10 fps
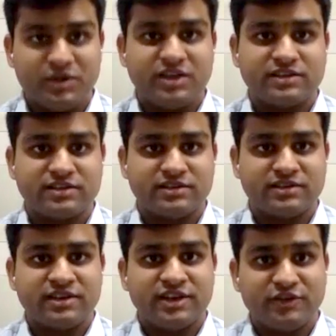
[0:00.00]
ips
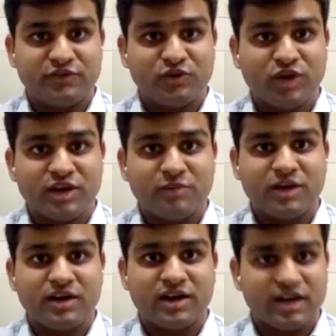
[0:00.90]
if you are a
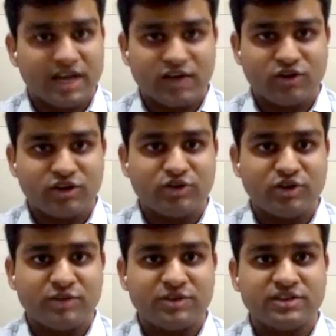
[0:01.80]
i got
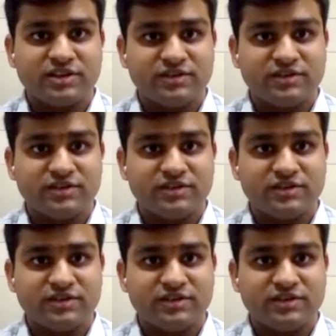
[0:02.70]
into ips